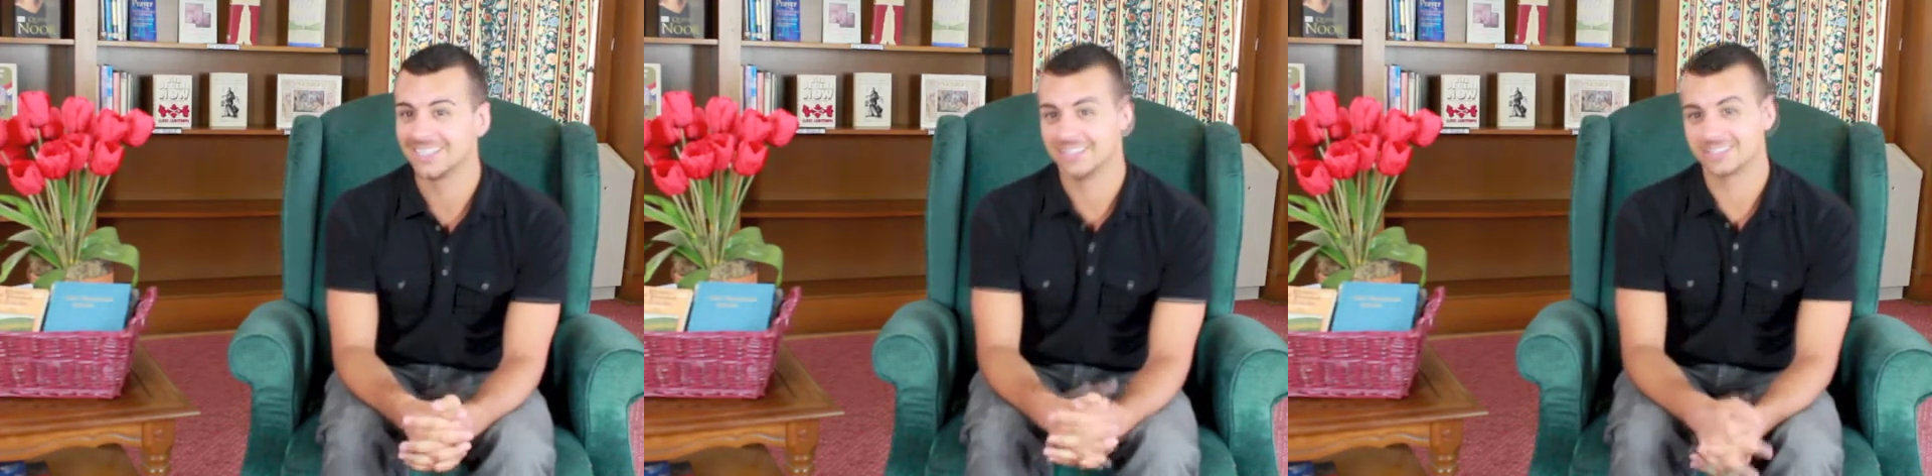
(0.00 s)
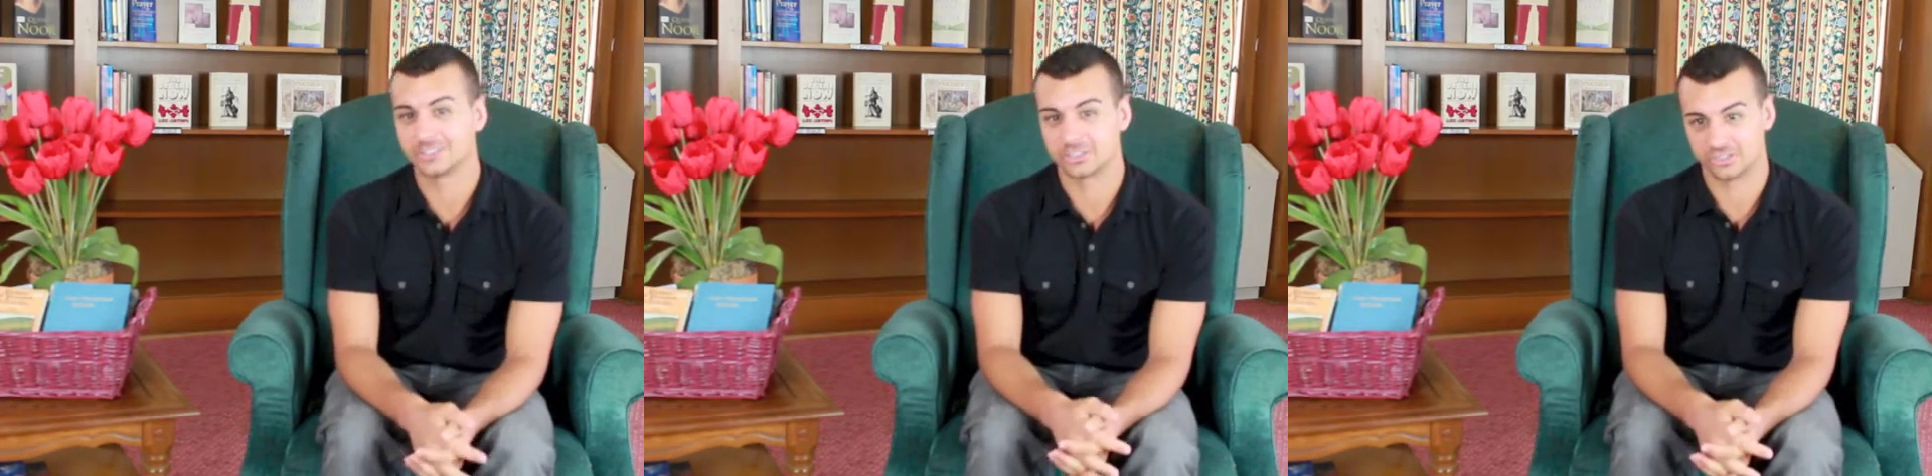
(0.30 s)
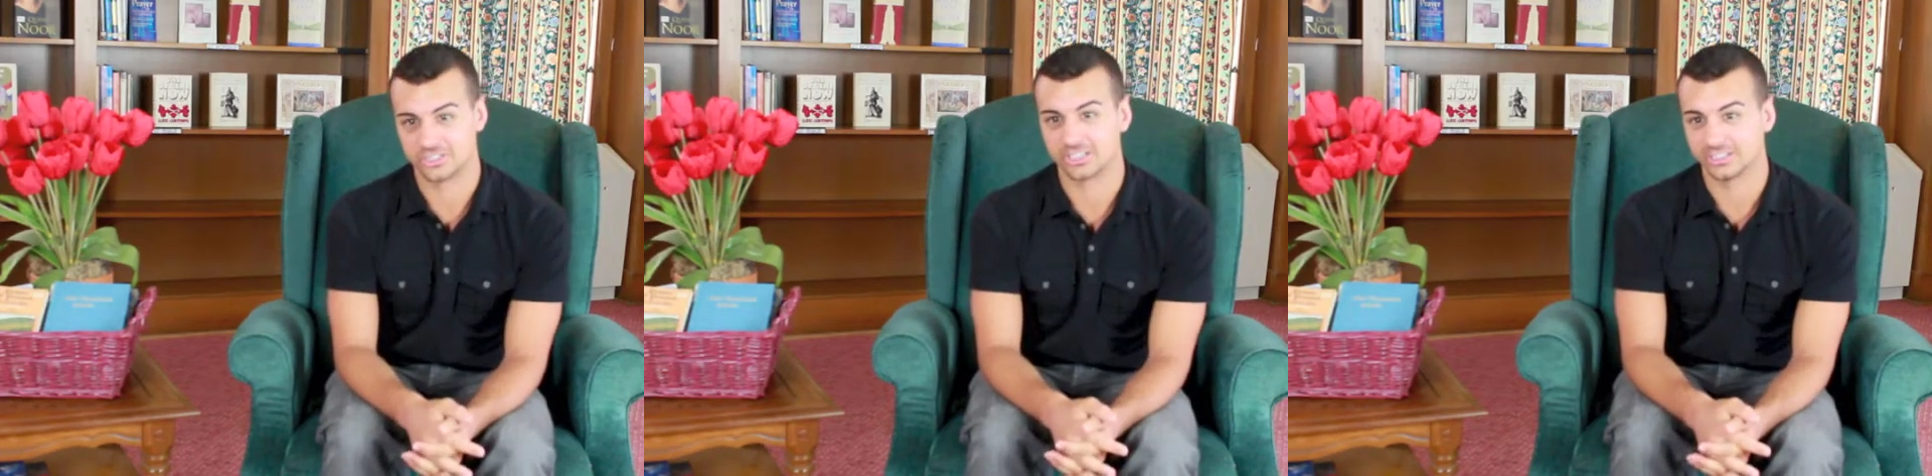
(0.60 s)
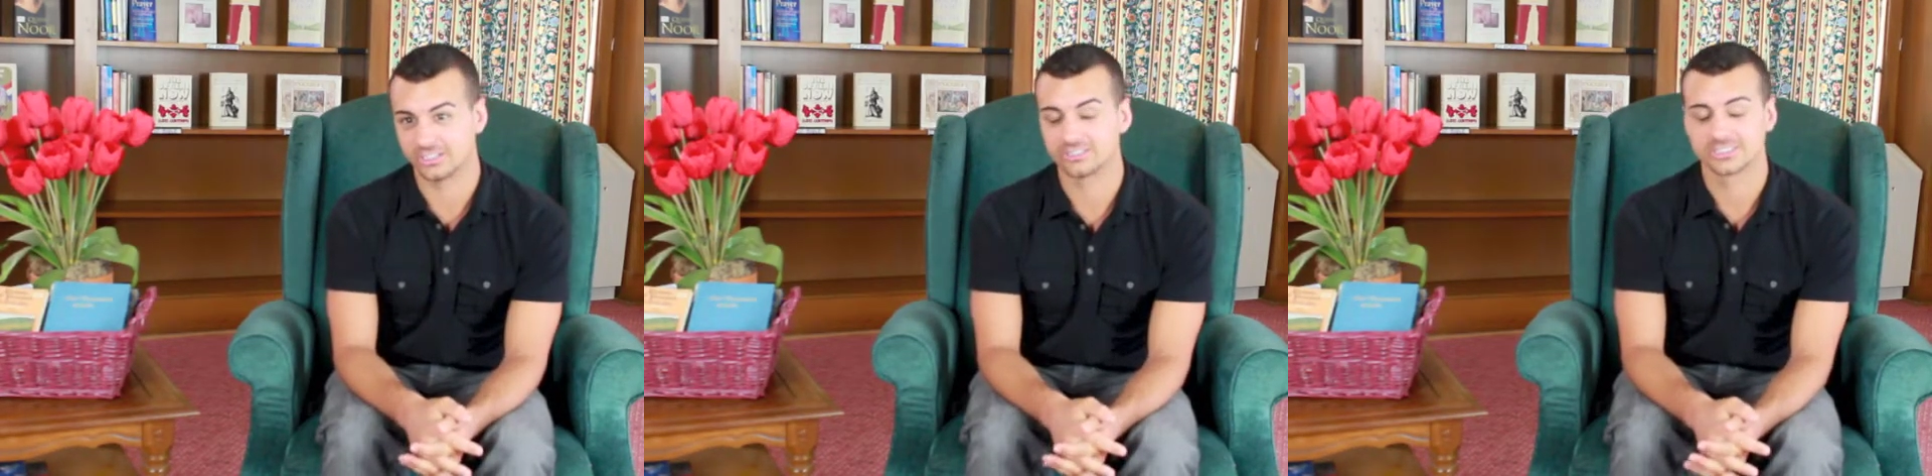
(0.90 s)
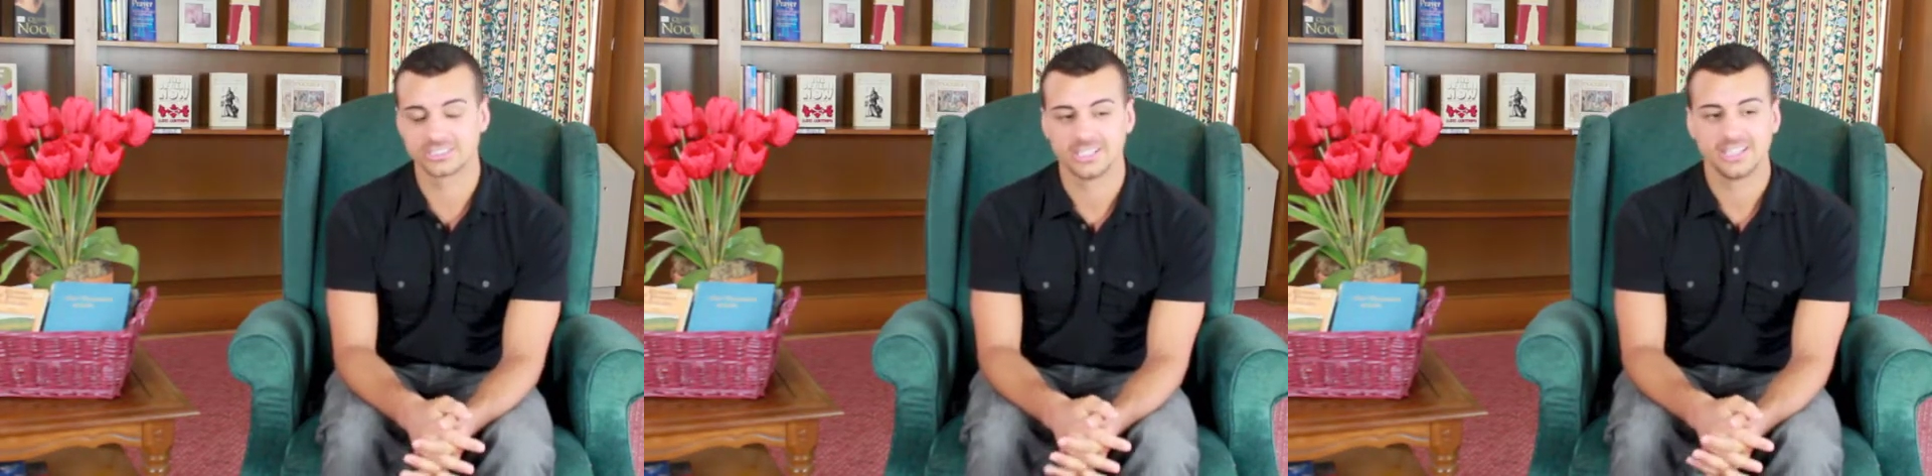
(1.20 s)
It is the church that
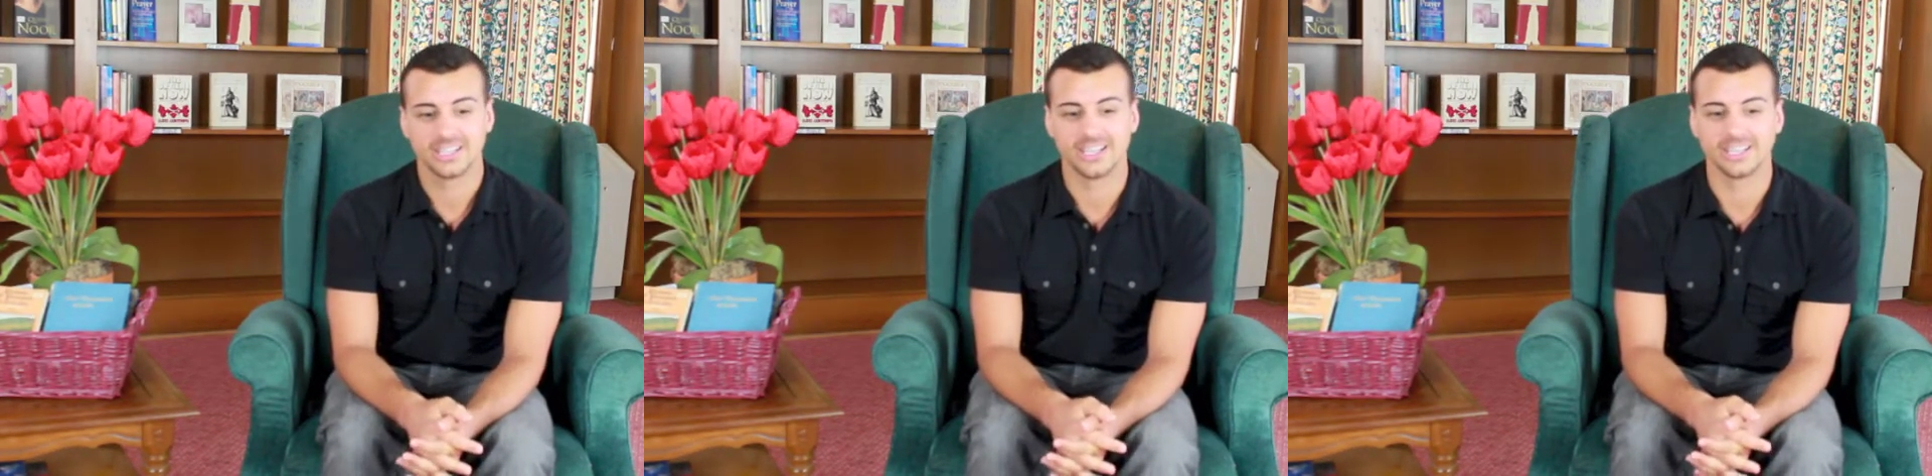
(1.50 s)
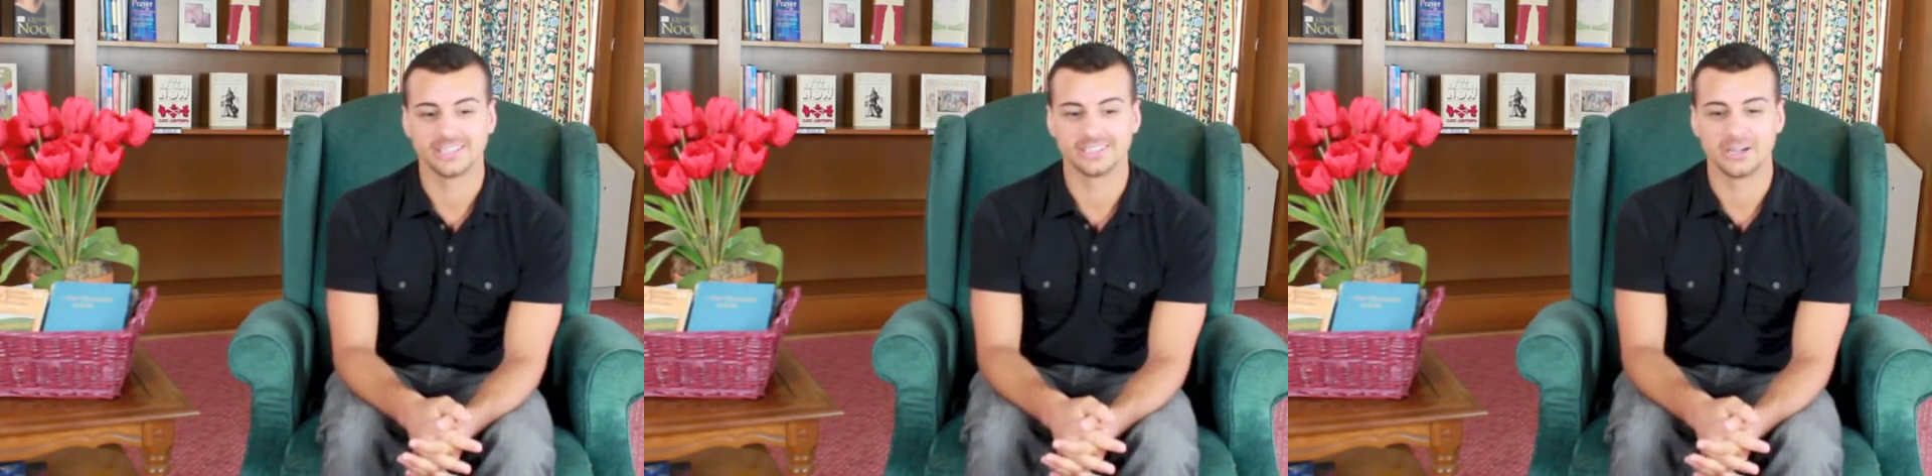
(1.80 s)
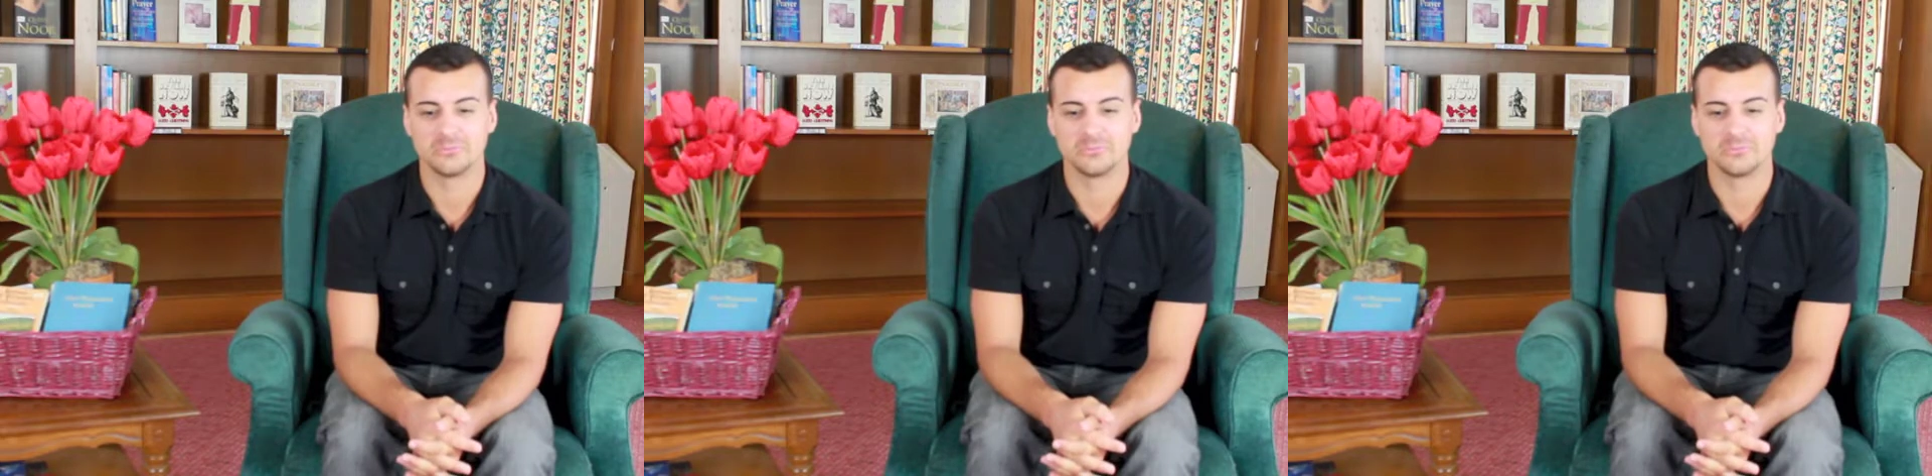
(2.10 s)
closed, and